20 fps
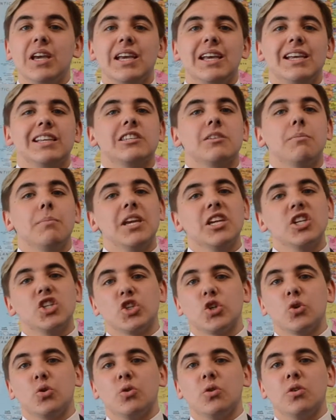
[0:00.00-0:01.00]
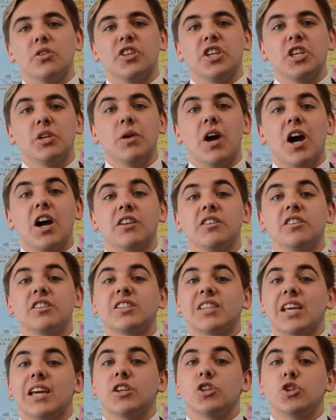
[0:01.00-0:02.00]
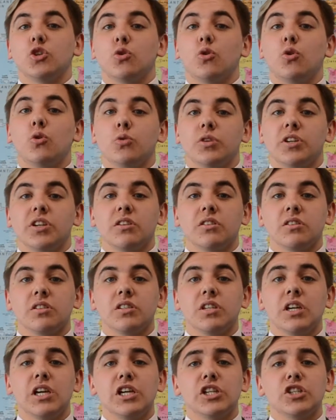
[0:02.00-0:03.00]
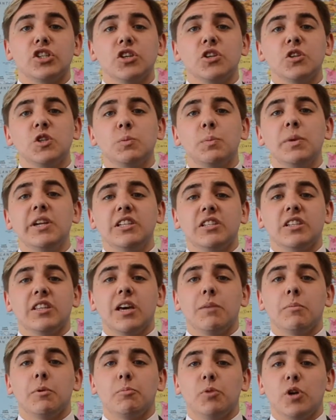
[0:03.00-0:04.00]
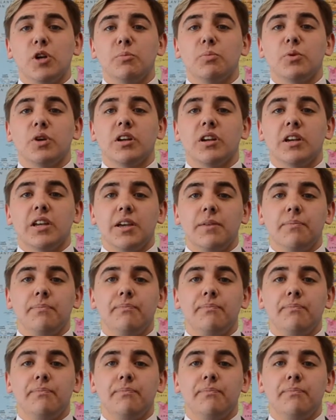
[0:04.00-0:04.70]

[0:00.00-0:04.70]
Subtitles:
is to make sure that you understand your audience so you speak to them appropriately.